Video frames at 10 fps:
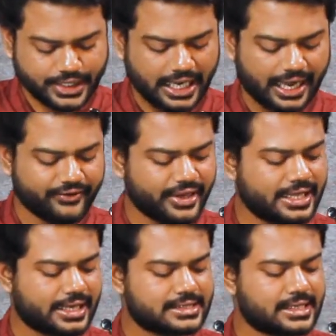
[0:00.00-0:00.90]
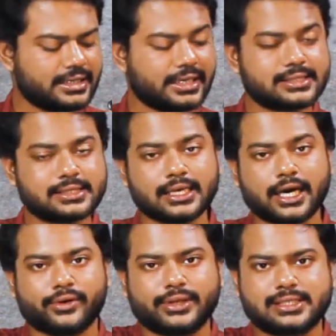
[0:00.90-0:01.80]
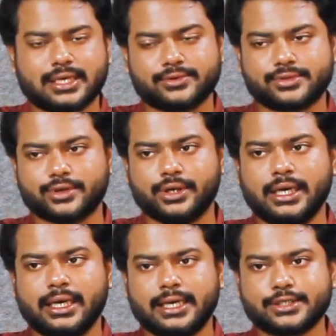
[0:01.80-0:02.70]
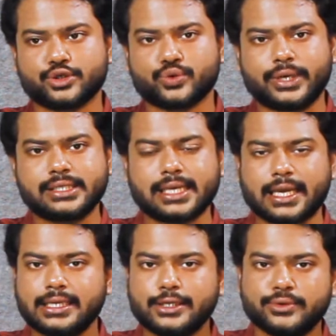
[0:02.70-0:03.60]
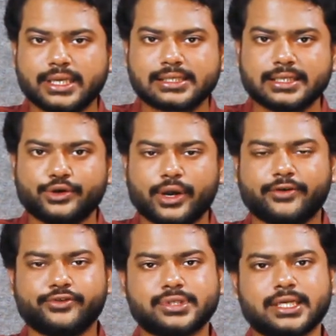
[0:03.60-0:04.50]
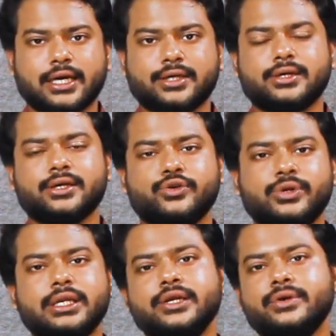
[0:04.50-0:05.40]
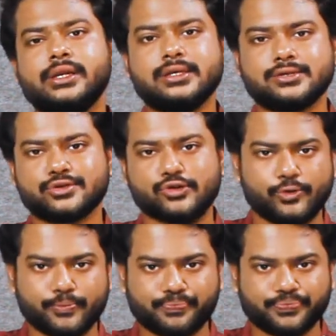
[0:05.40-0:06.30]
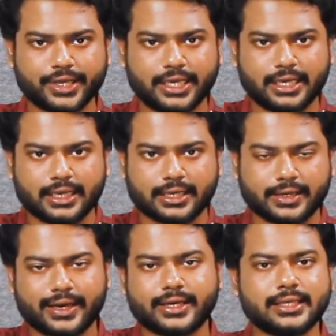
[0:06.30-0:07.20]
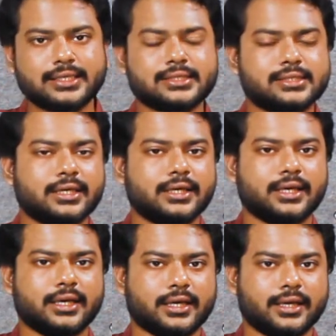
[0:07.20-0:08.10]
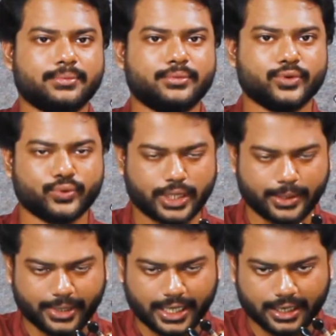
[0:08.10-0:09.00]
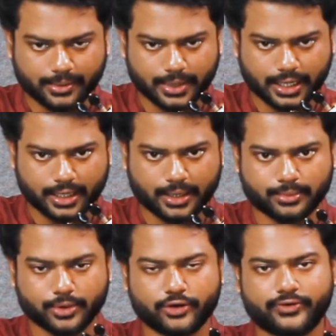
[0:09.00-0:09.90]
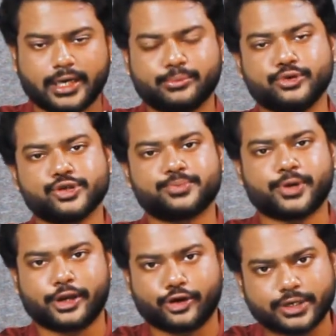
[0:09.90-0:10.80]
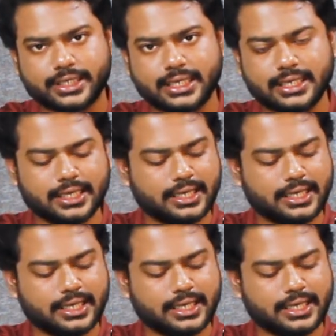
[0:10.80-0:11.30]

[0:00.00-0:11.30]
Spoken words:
Having that said, let's see how it sounds. So as always, any new lesson, you have to start really slow. Clarity will be of utmost priority.